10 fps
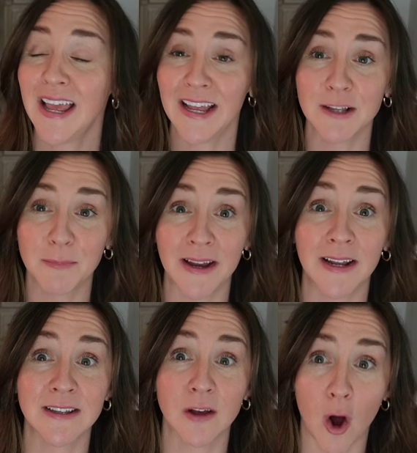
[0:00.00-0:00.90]
his bin
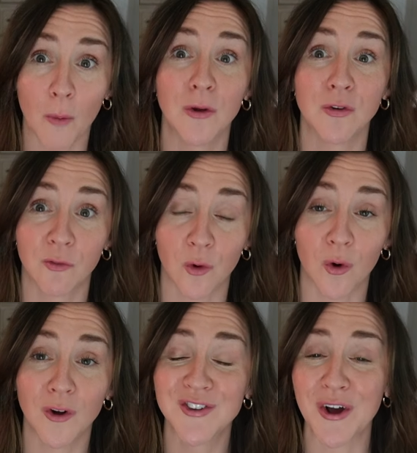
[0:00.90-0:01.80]
is almost
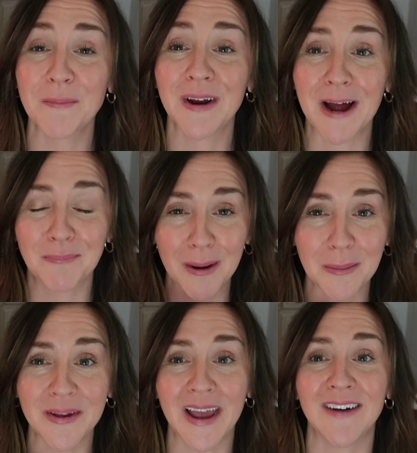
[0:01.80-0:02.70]
full. So I'm going to
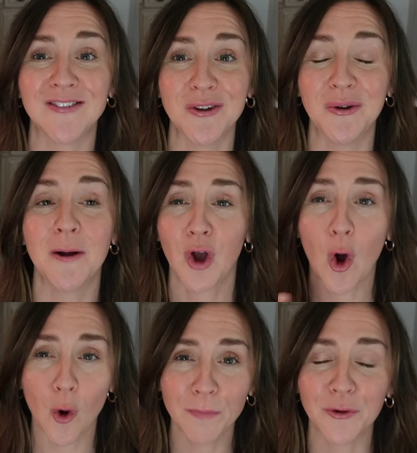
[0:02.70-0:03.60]
probably have to
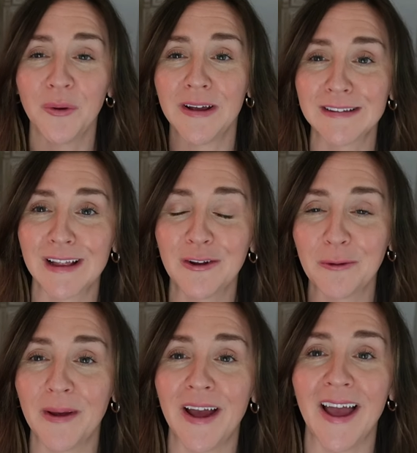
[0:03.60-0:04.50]
comb through his a little
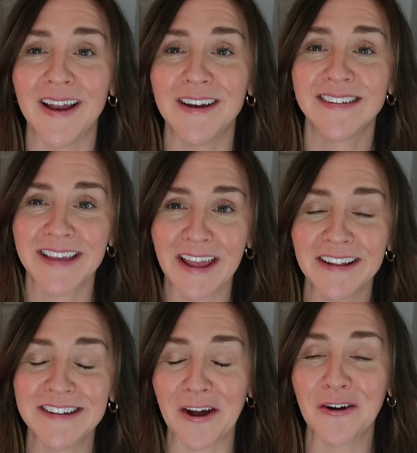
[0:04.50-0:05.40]
bit and scale
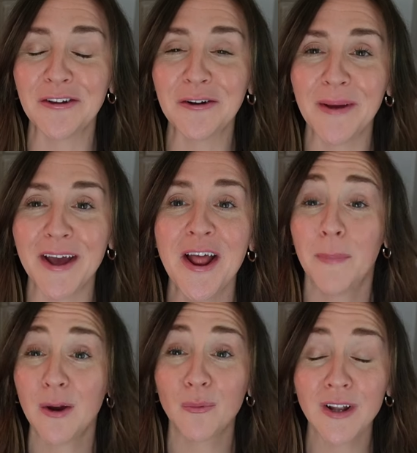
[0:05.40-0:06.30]
it down a little bit,
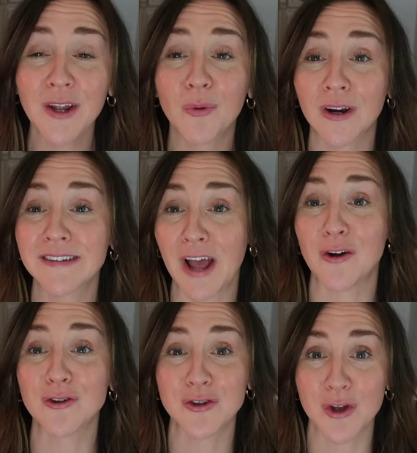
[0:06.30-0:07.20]
but it really works
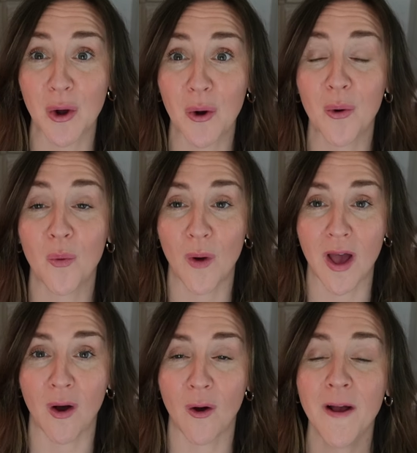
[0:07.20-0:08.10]
out so
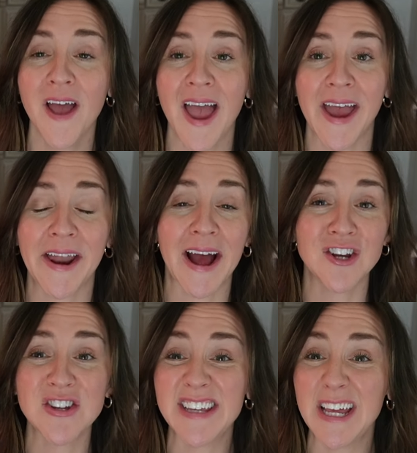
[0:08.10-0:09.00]
well. And I
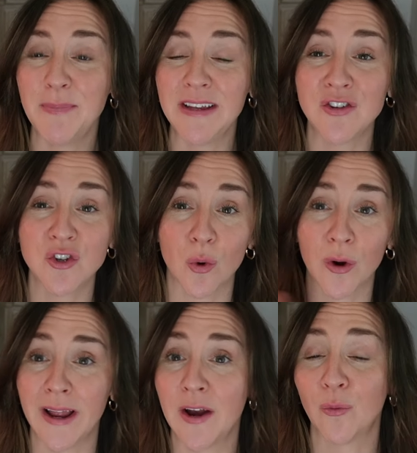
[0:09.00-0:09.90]
just keep these
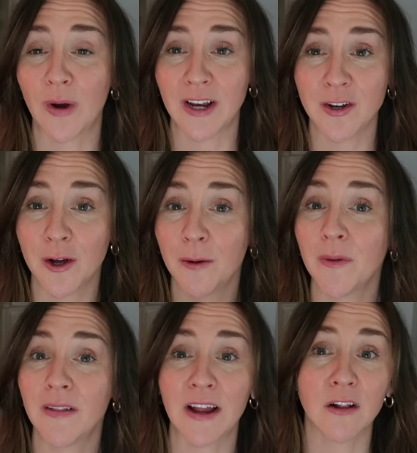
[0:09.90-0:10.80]
stored in a
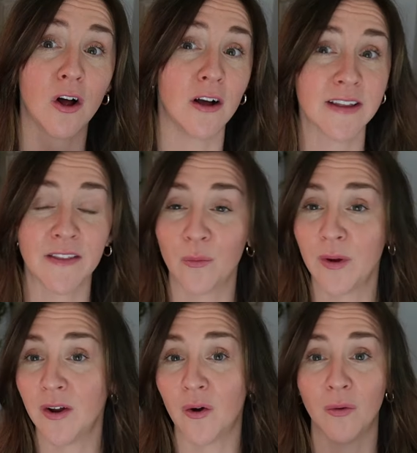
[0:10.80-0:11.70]
random like closet that
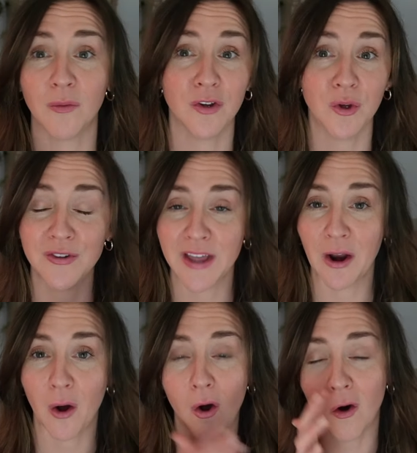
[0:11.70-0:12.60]
we don't use
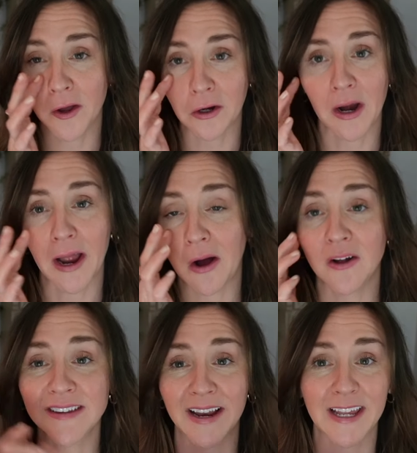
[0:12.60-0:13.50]
at all in our
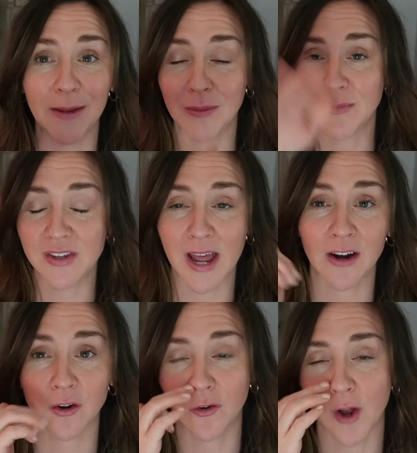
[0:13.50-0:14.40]
house and I keep them stacked
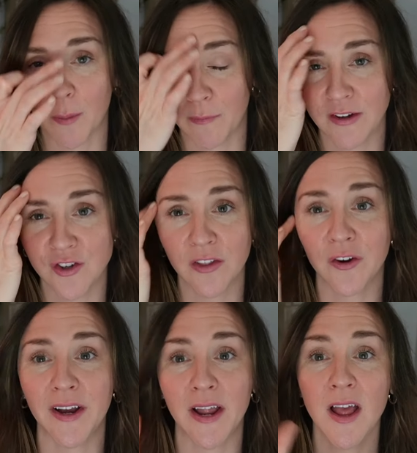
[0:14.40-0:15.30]
stacked on top of each other
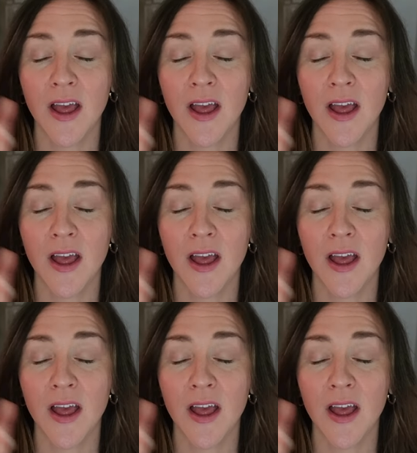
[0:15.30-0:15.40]
and